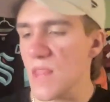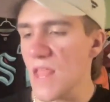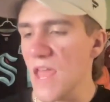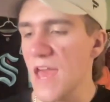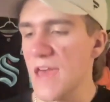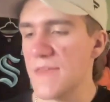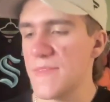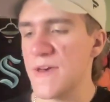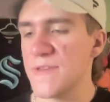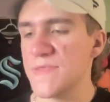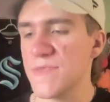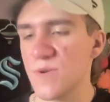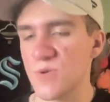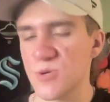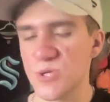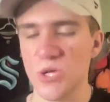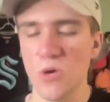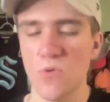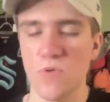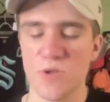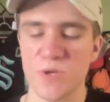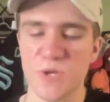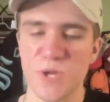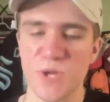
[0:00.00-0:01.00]
And then there's
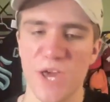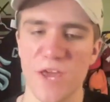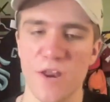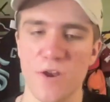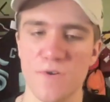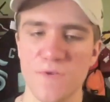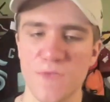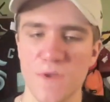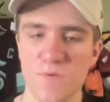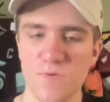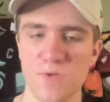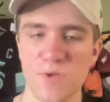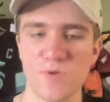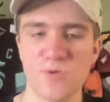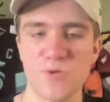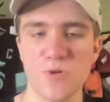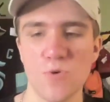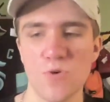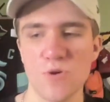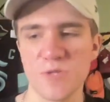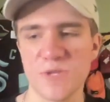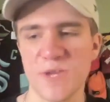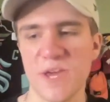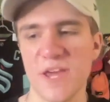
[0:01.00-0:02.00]
Stuart Skinner. There's a
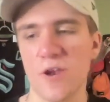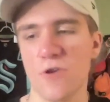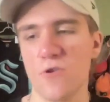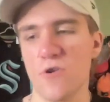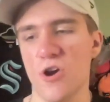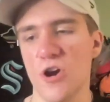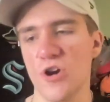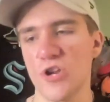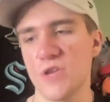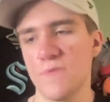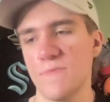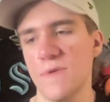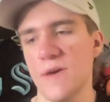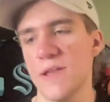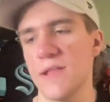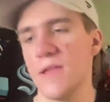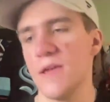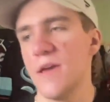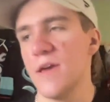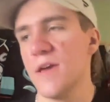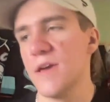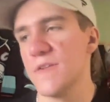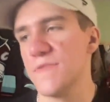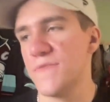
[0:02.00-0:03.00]
Stuart Skinner argument
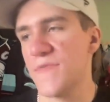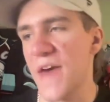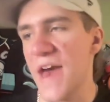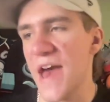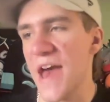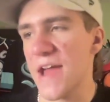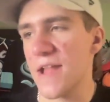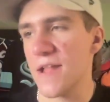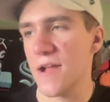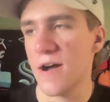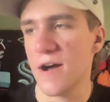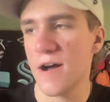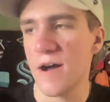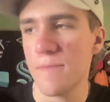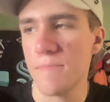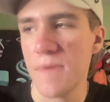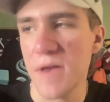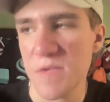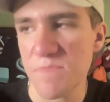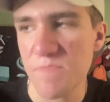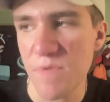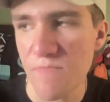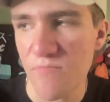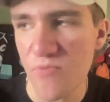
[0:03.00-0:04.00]
that
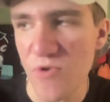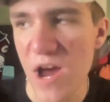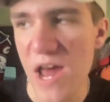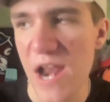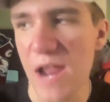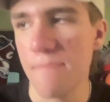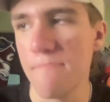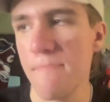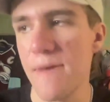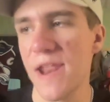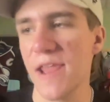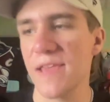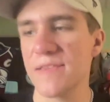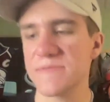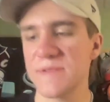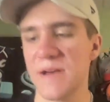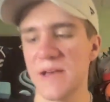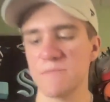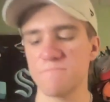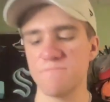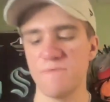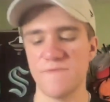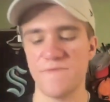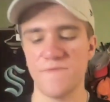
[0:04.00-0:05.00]
has been brought up many
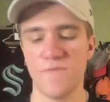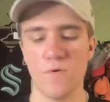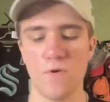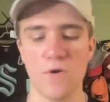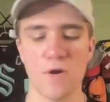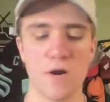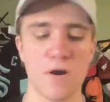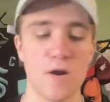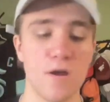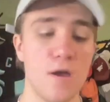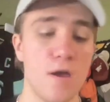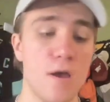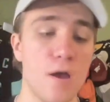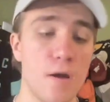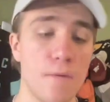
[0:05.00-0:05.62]
times before.